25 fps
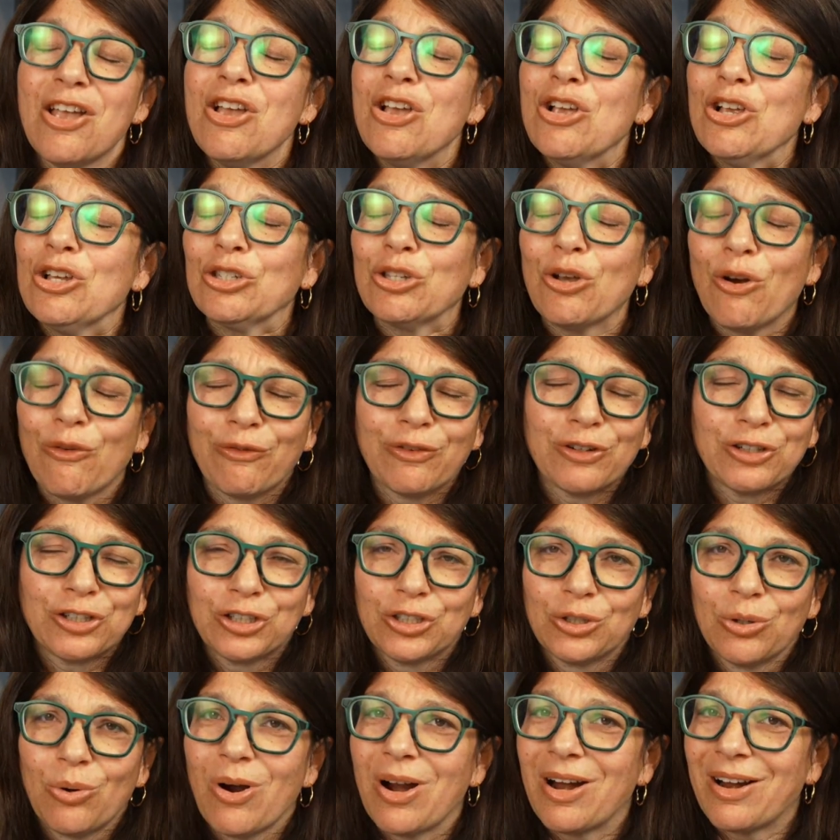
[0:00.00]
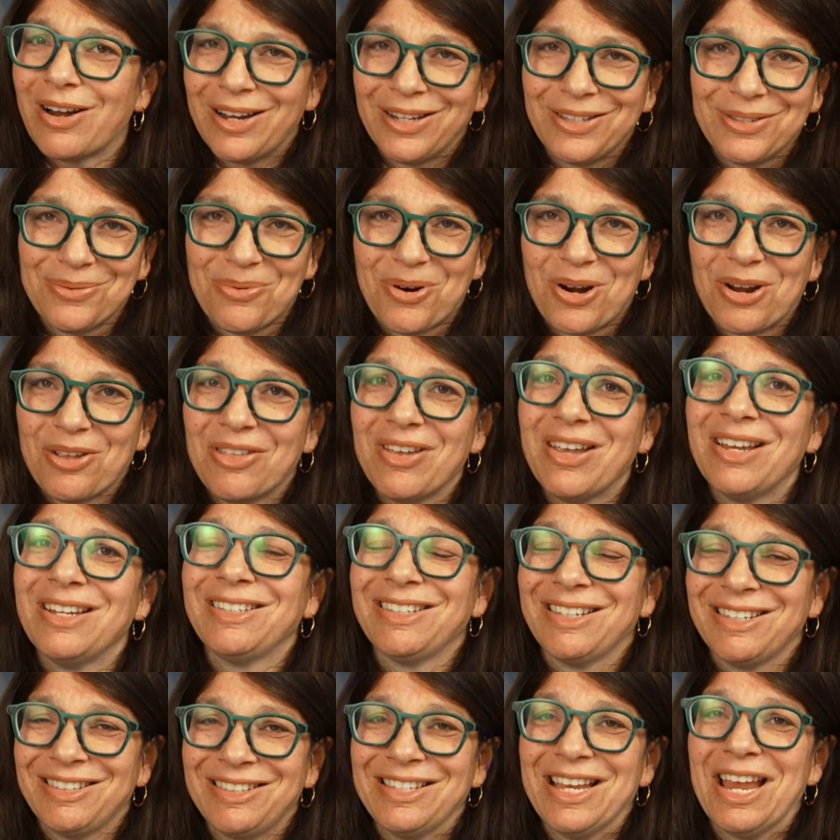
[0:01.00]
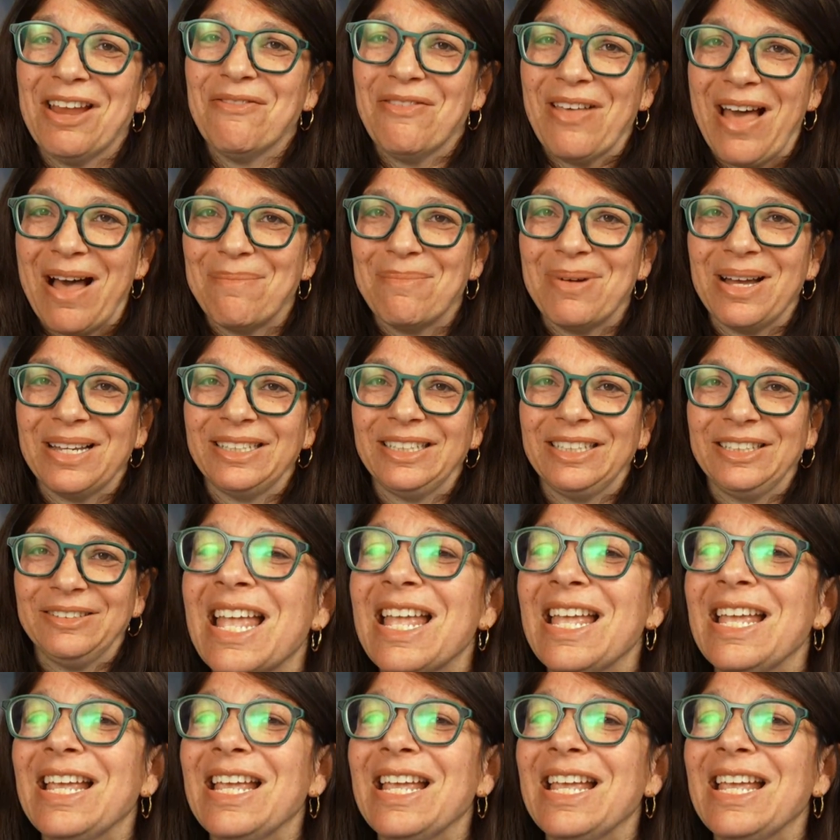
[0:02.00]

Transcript: So for sure, it's worth it to save that money.